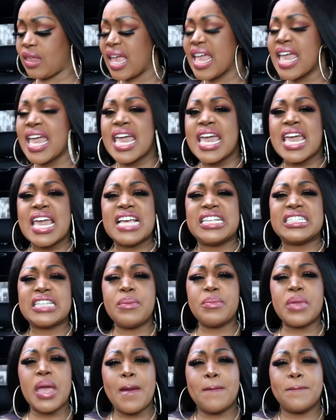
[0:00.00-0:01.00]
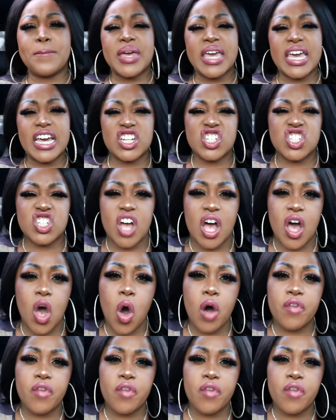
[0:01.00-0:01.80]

he sent me a picture